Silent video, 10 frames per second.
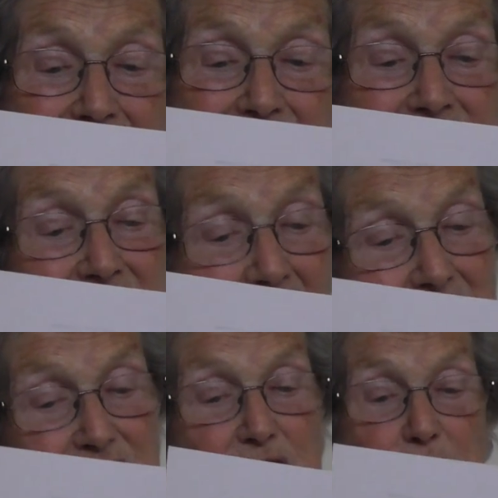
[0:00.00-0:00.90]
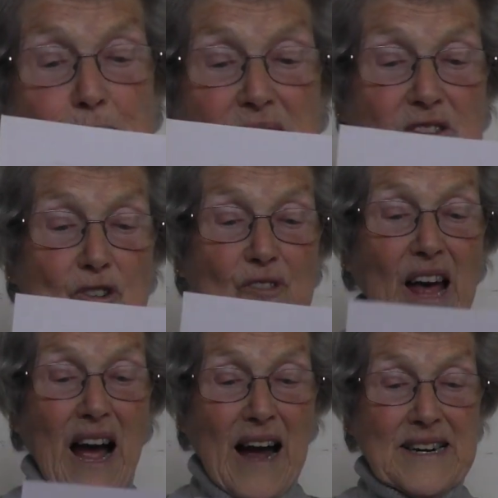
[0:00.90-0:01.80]
The Saxons built on the
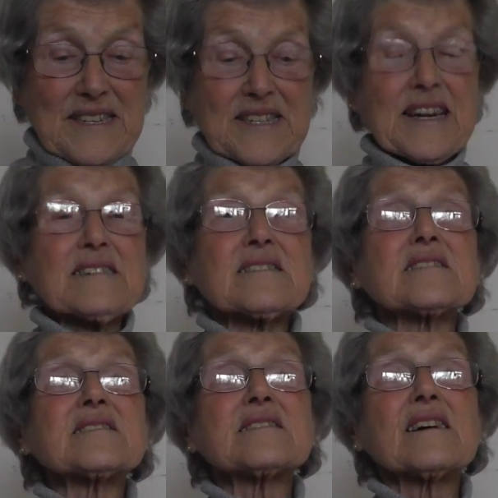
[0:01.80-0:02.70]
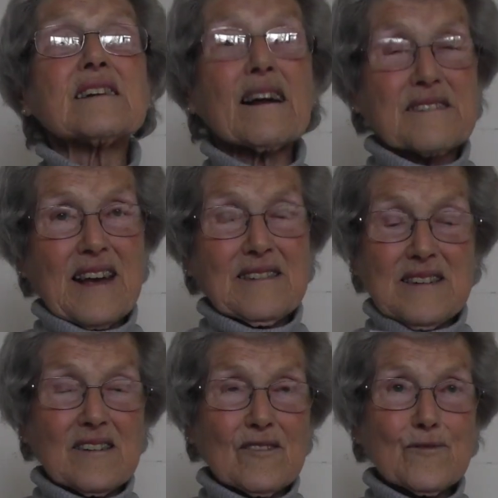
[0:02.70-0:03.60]
higher status, Ludgate
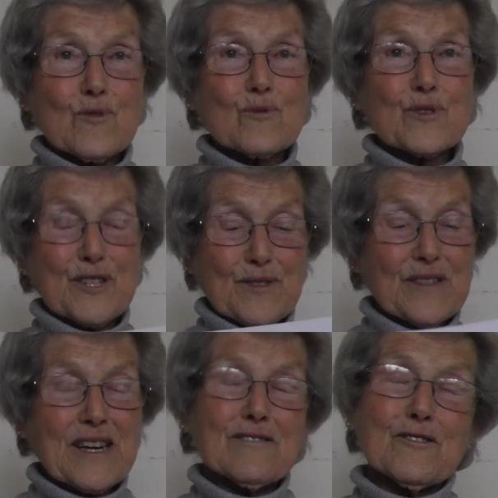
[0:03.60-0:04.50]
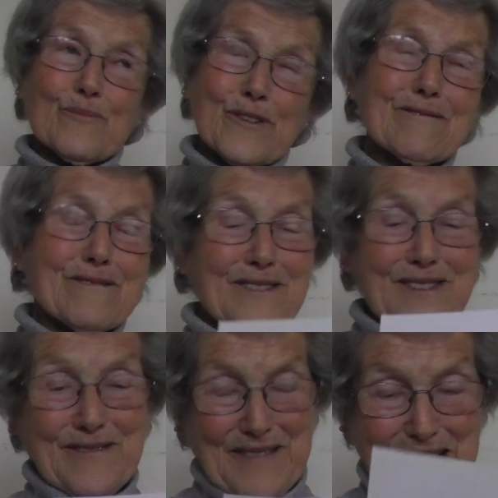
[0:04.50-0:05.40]
Hill, of course. The ancient
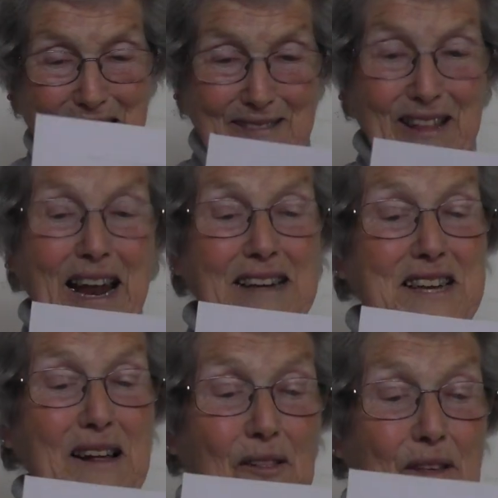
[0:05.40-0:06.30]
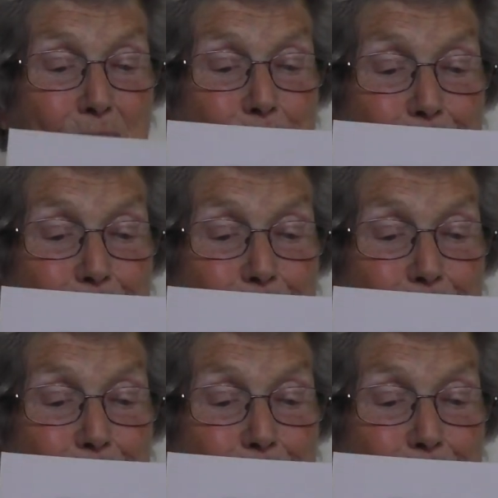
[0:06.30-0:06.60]
Britons had the less healthy.